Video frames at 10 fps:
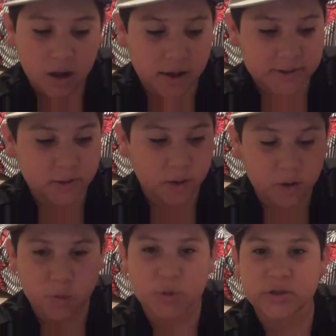Also,
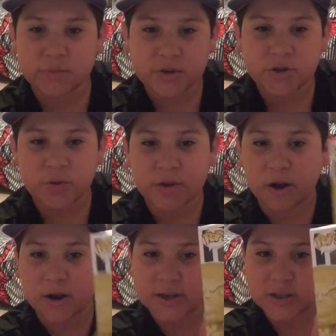all the ones I'm going to be showing
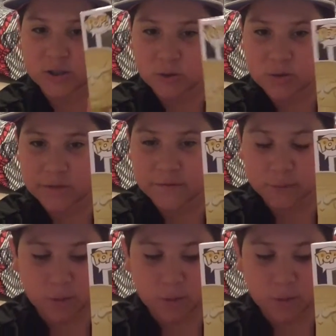are exclusive to